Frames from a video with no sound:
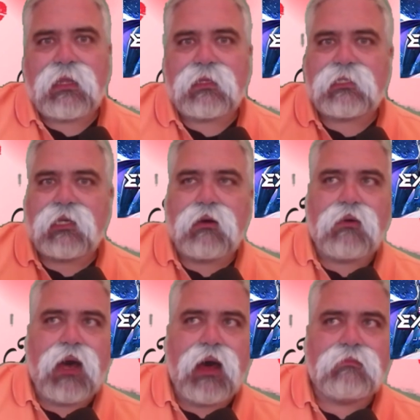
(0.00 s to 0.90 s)

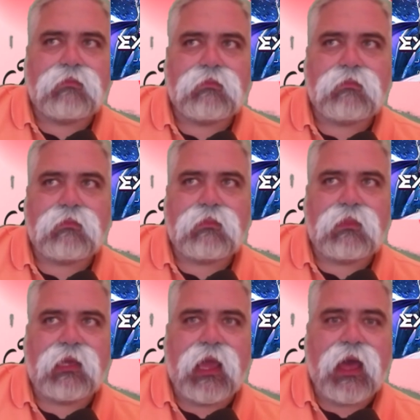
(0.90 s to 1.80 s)
so,
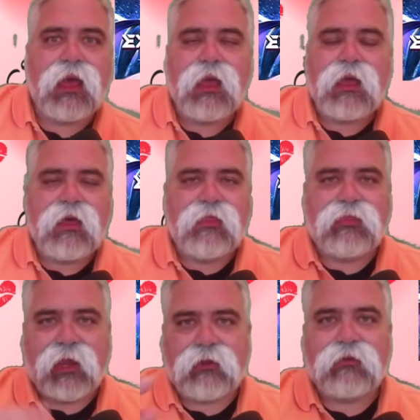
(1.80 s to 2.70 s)

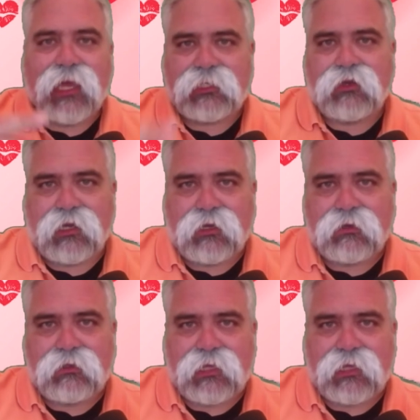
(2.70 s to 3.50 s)
they do that to you.